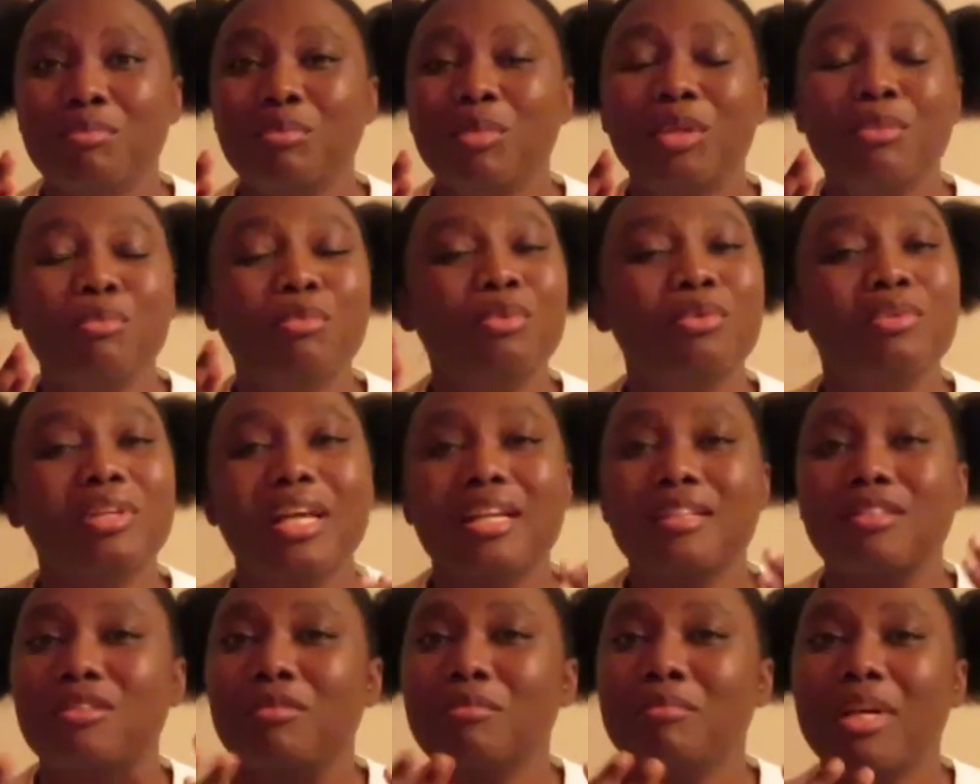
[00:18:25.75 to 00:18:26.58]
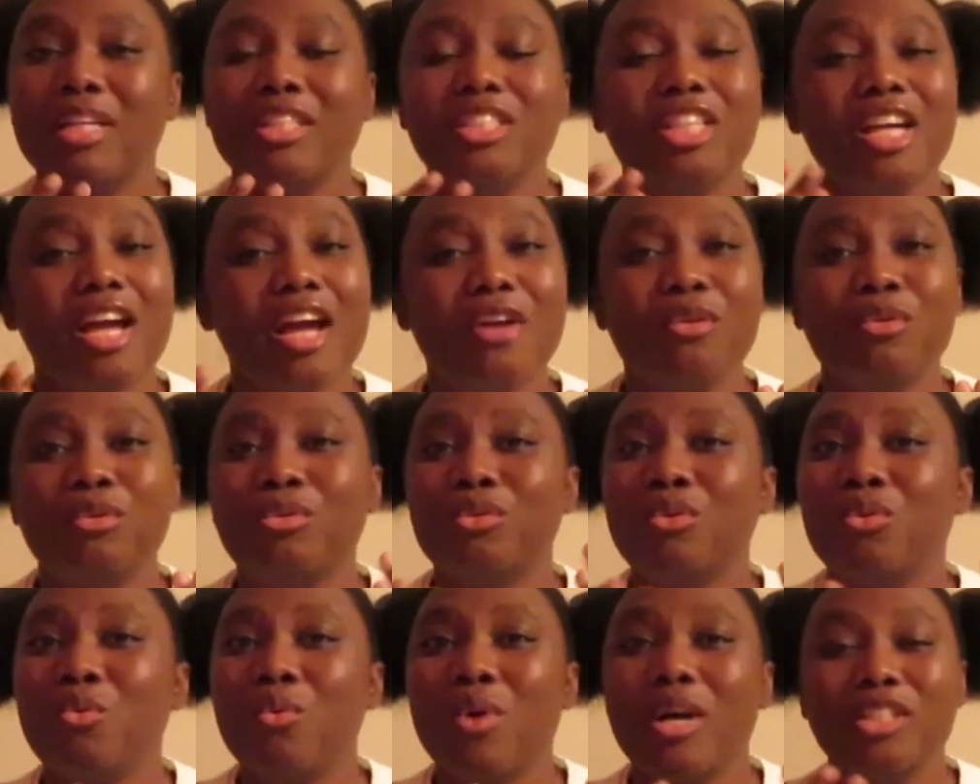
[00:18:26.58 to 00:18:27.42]
People that's on my channel
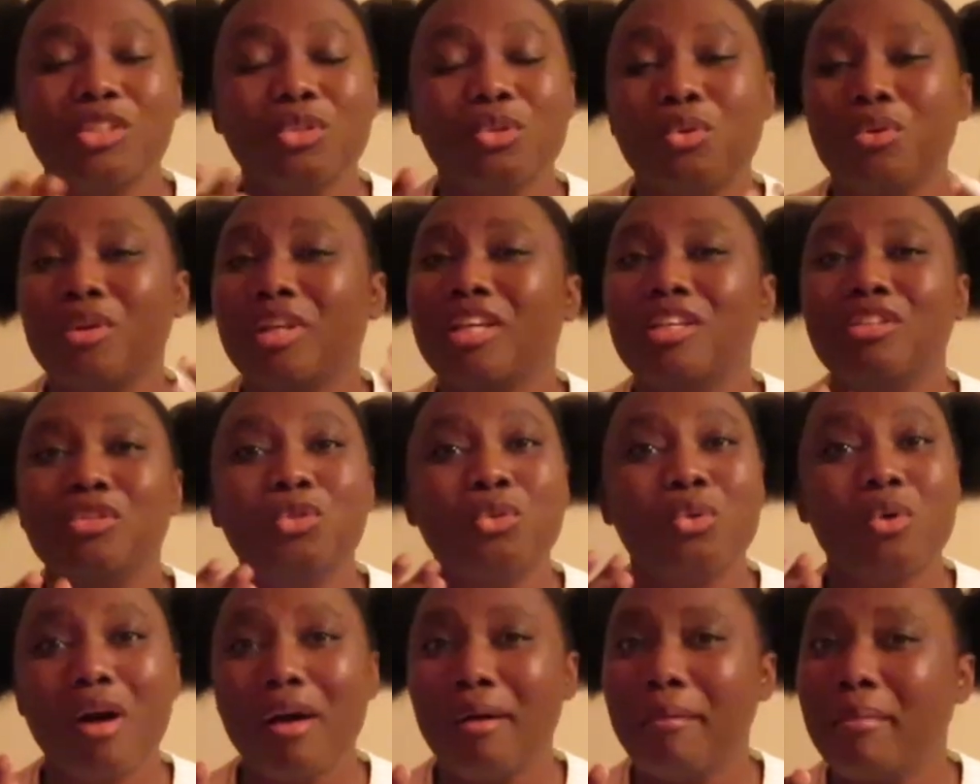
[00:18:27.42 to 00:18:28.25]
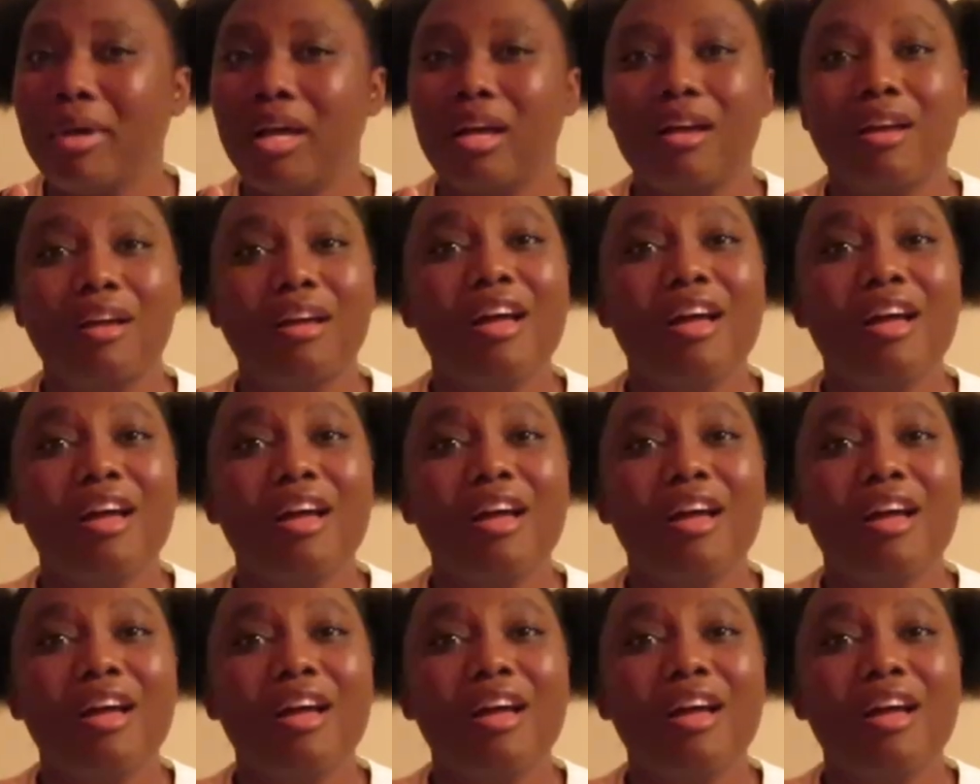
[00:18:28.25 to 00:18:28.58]
don't watch Korean drama.